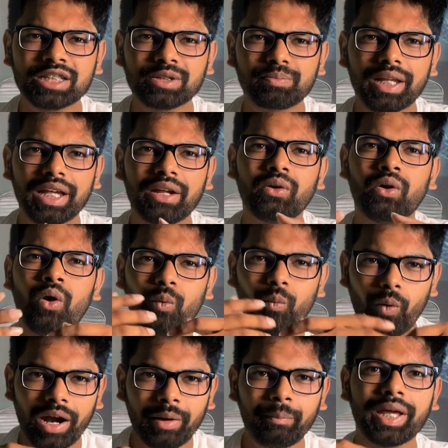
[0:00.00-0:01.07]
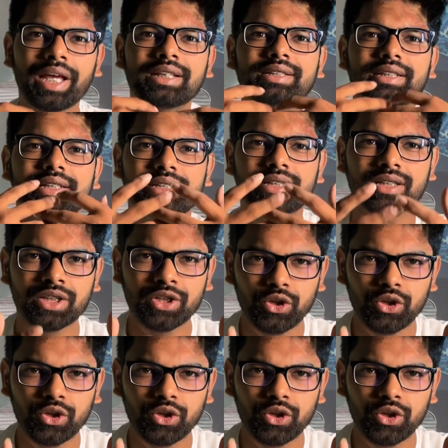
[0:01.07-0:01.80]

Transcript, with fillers: explain what makes us